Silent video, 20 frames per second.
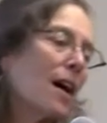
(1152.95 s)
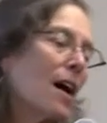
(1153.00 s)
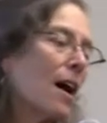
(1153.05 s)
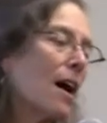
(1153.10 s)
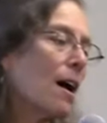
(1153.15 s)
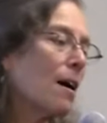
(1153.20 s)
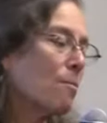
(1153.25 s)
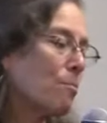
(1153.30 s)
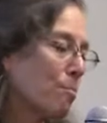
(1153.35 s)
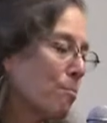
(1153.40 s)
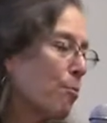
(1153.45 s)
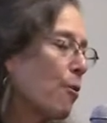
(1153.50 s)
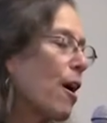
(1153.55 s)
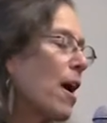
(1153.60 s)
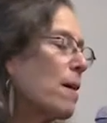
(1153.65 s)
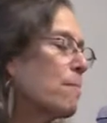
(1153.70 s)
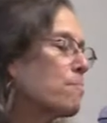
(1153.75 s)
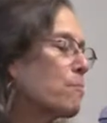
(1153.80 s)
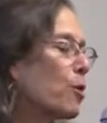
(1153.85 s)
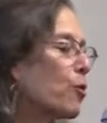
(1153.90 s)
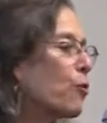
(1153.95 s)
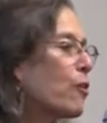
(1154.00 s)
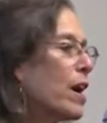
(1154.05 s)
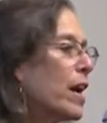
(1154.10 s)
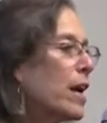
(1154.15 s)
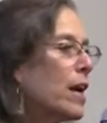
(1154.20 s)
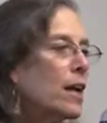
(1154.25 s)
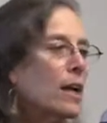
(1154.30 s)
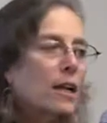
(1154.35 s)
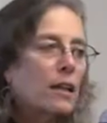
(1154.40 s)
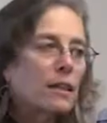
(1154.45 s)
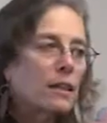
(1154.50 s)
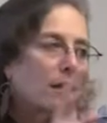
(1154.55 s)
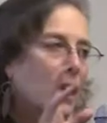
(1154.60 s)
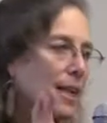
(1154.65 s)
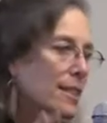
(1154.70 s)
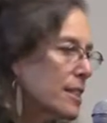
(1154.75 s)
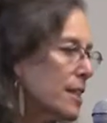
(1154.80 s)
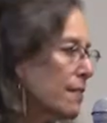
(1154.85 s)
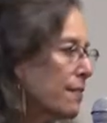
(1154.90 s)
um, Brett, Maria,
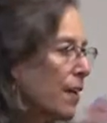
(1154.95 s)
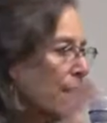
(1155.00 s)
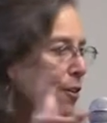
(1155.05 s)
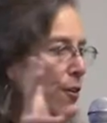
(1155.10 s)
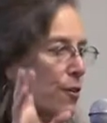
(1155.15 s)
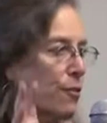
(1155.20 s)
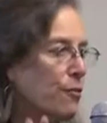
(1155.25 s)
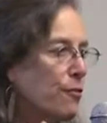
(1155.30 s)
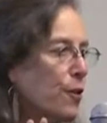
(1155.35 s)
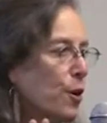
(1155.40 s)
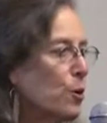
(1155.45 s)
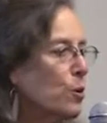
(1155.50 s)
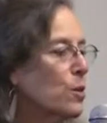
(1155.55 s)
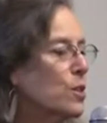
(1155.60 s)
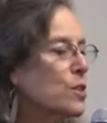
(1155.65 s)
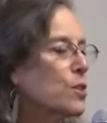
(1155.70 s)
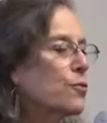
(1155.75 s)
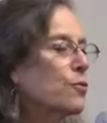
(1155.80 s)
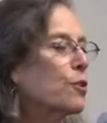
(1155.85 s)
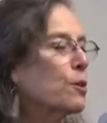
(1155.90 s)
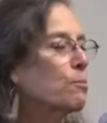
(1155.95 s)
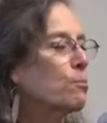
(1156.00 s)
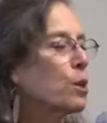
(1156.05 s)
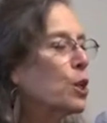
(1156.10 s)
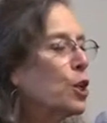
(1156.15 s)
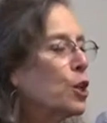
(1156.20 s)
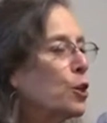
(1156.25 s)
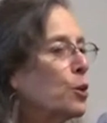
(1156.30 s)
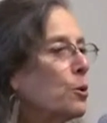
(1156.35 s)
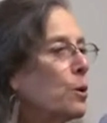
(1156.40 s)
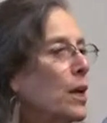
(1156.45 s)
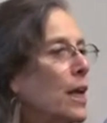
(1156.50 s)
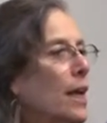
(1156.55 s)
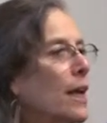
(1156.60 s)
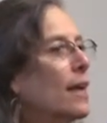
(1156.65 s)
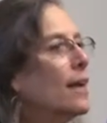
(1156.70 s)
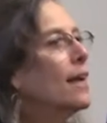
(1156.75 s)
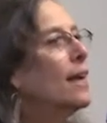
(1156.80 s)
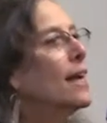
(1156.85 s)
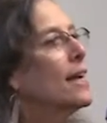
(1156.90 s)
lots of other folks from
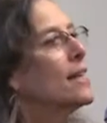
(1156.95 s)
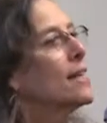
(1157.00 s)
CUNY